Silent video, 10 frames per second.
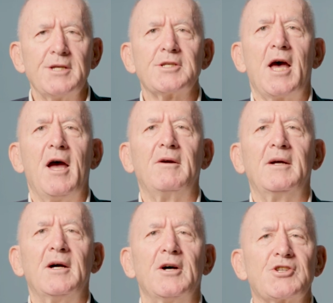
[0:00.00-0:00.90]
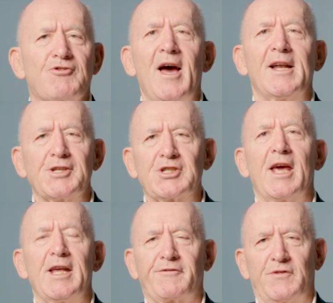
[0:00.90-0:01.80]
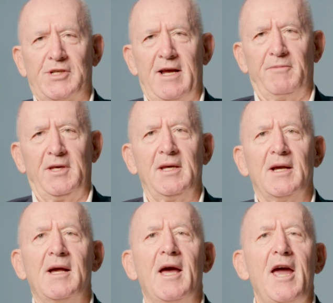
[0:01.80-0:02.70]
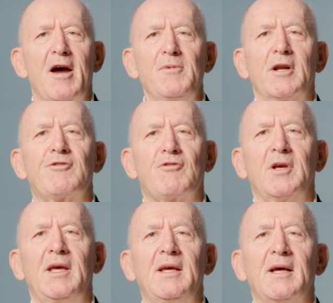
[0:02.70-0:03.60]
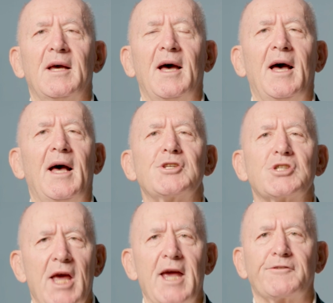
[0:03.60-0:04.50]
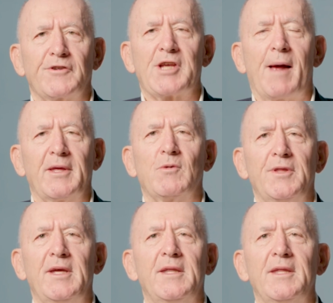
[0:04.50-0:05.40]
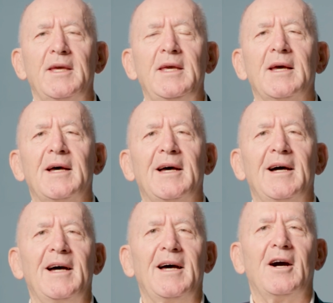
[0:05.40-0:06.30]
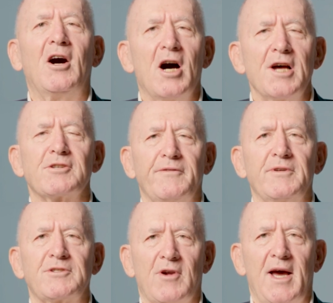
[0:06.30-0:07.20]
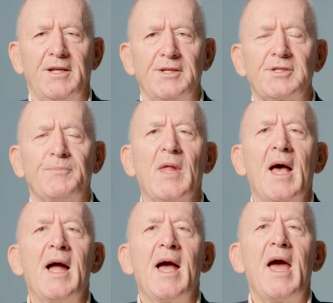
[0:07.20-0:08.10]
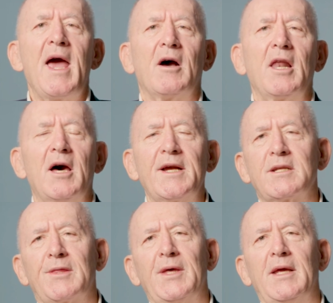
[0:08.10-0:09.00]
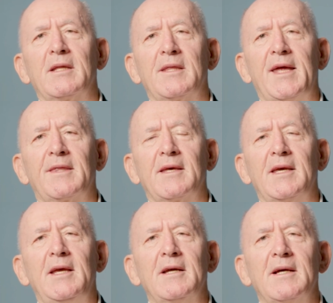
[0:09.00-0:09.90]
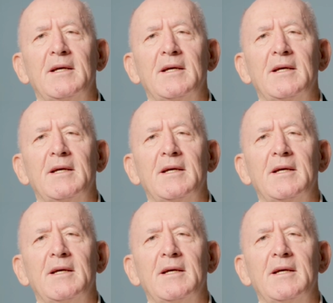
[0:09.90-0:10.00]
So Australia stands for something. Our military uh, stands for something within the uh, eyes of Australians. And I like to think that the